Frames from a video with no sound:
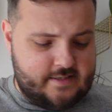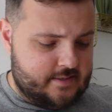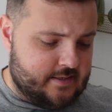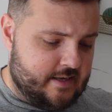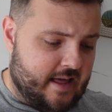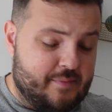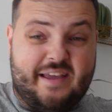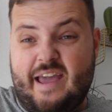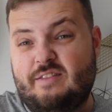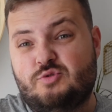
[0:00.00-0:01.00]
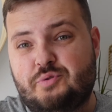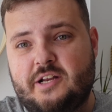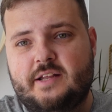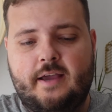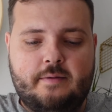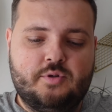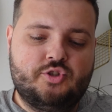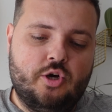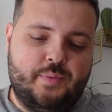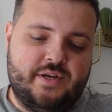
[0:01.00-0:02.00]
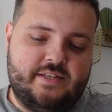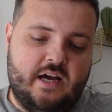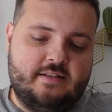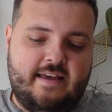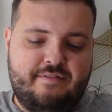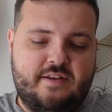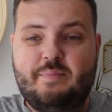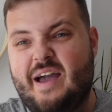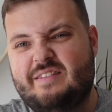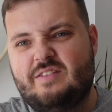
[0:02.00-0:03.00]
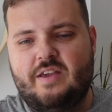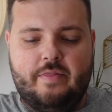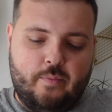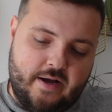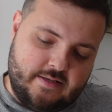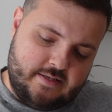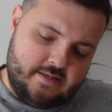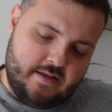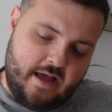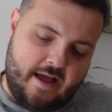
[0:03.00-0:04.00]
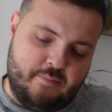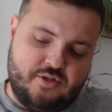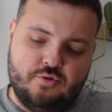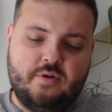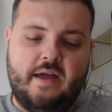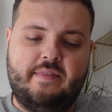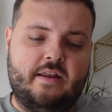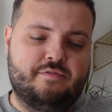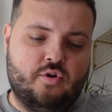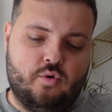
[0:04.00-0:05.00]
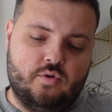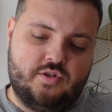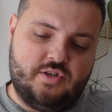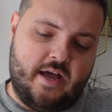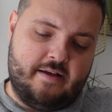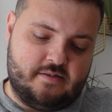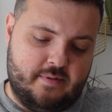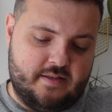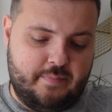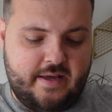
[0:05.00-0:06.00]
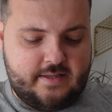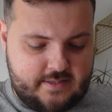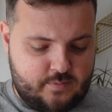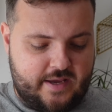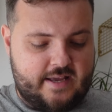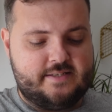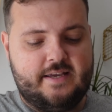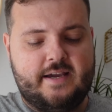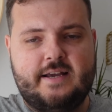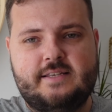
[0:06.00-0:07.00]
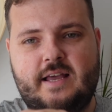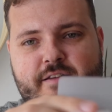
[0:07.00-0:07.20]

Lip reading: to see that we're getting those braided cables though, because they are definitely better than the other ones. We do get then, of course, some other bits. We get stickers, and